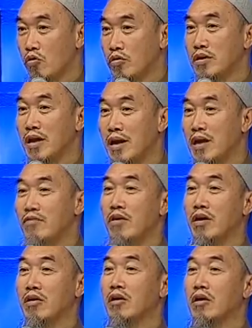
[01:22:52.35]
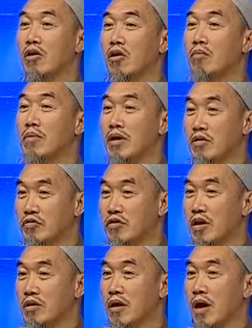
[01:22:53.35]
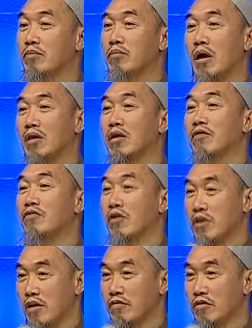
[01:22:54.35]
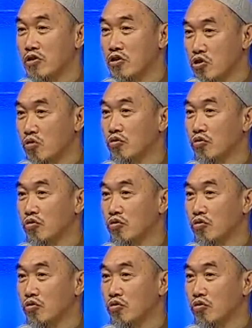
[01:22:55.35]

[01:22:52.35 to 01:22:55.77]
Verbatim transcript: Only the living commit a sin and may Allah forgive